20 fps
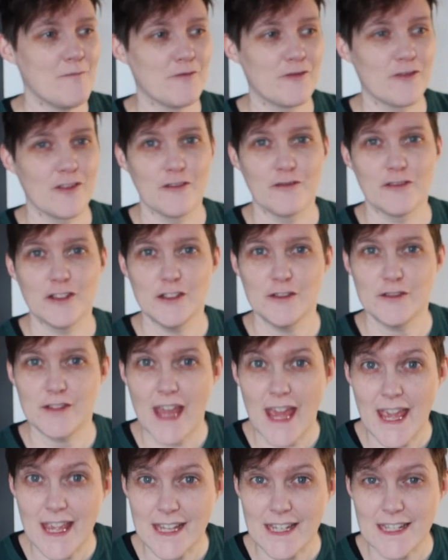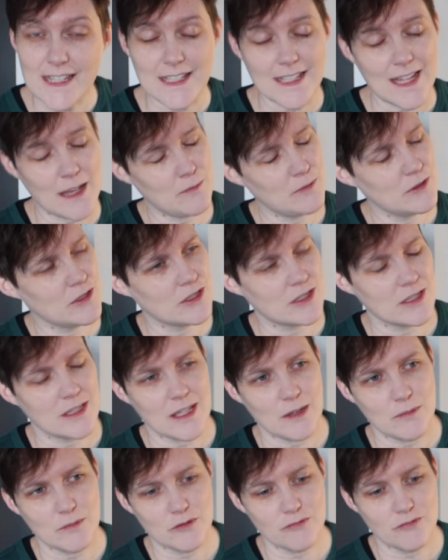for a few days. That was
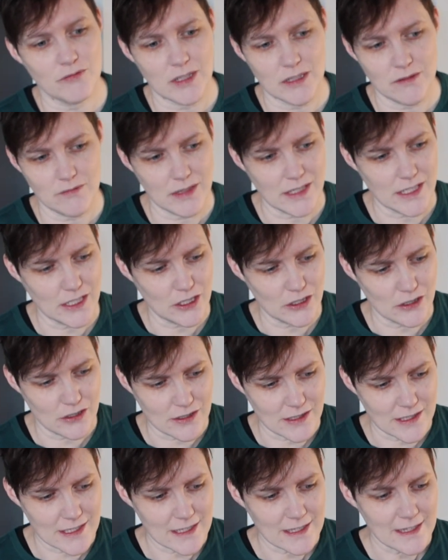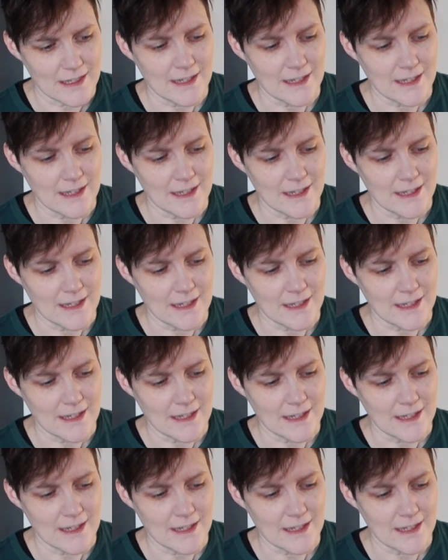really, really good.